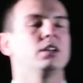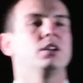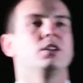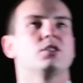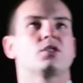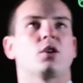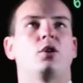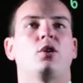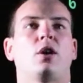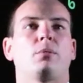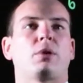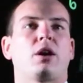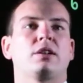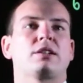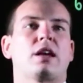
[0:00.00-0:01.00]
So I'm
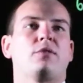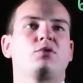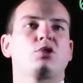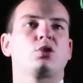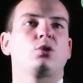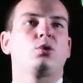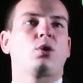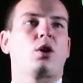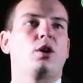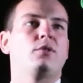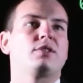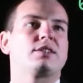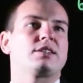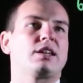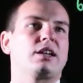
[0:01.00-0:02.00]
going to have 2 over
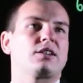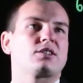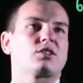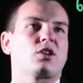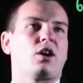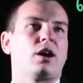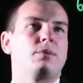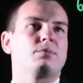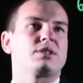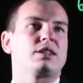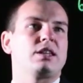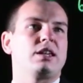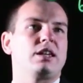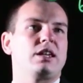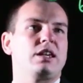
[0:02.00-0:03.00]
6 times
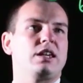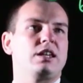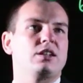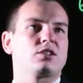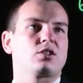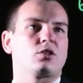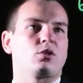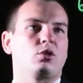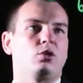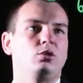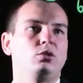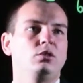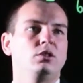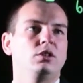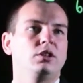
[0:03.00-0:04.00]
the
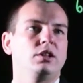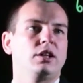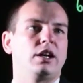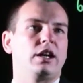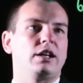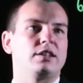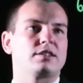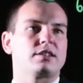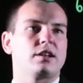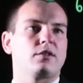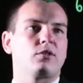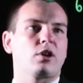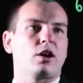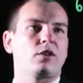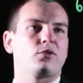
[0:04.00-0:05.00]
integral, and instead of
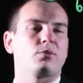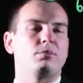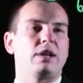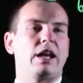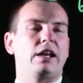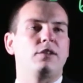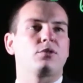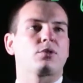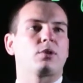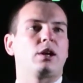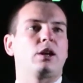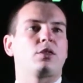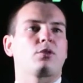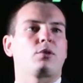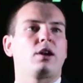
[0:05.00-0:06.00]
going from -3
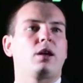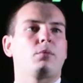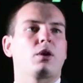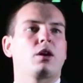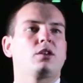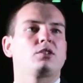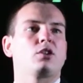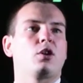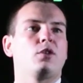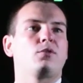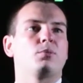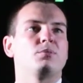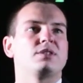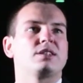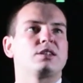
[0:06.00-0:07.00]
to 3, I'm going to go
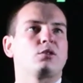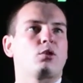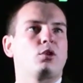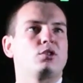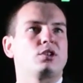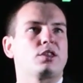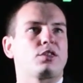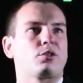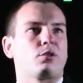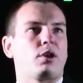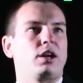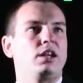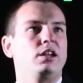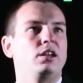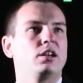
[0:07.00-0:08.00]
from 0 to
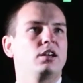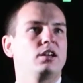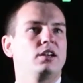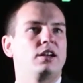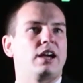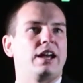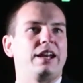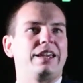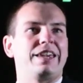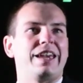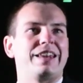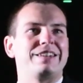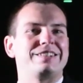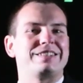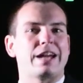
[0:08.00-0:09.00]
3, and
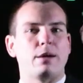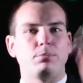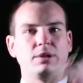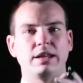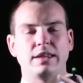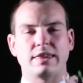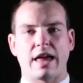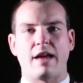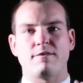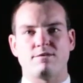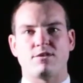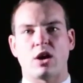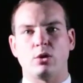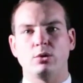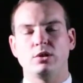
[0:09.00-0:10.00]
again doubling that
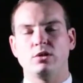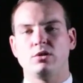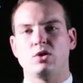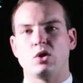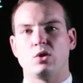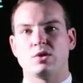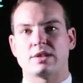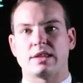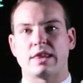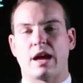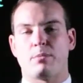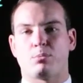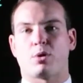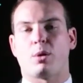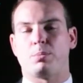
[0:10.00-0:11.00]
value using
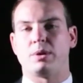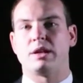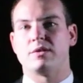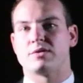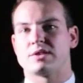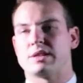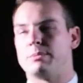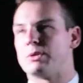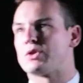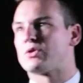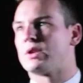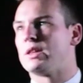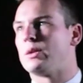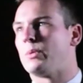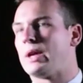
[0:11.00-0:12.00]
that property of
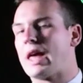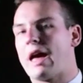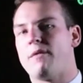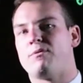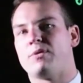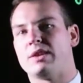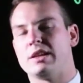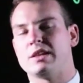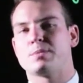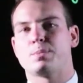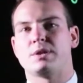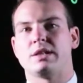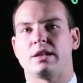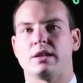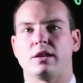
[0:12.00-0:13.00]
symmetry that we have for this
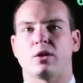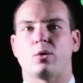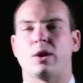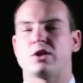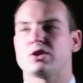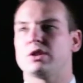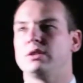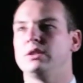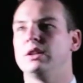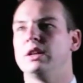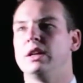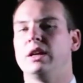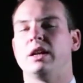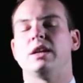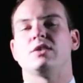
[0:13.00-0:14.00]
particular question
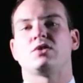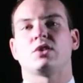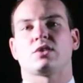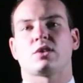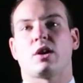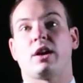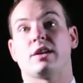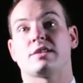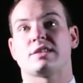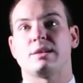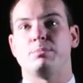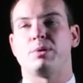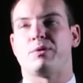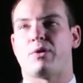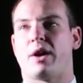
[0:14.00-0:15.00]
is just going to
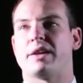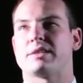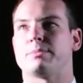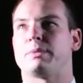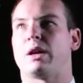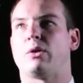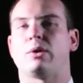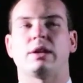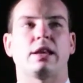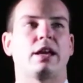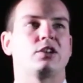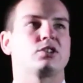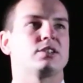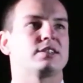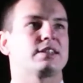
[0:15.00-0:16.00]
simplify some
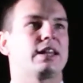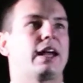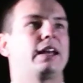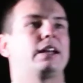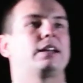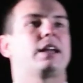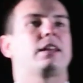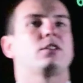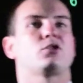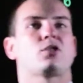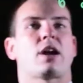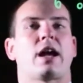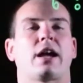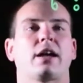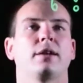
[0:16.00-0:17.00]
calculations later down the
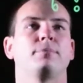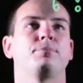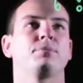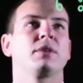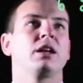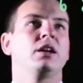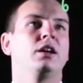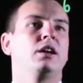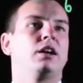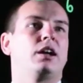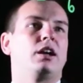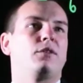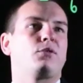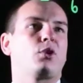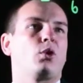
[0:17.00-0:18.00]
track.
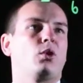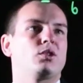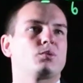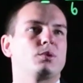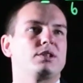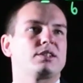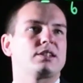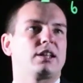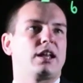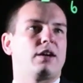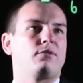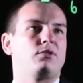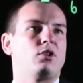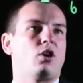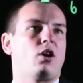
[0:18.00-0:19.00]
And of course we still
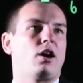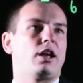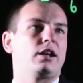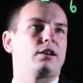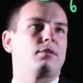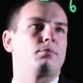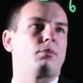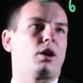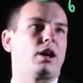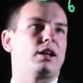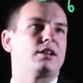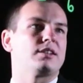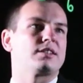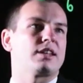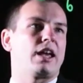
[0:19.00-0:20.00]
have 9
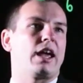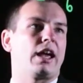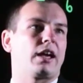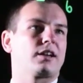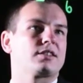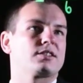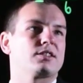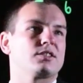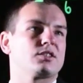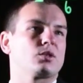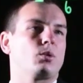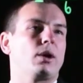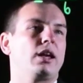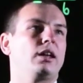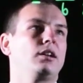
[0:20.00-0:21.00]
minus x
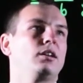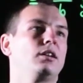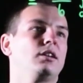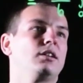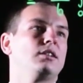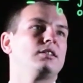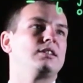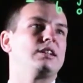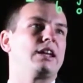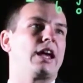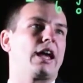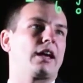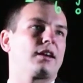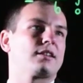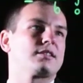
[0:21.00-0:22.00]
squared
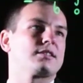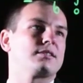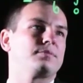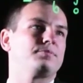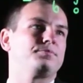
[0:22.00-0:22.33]
dx.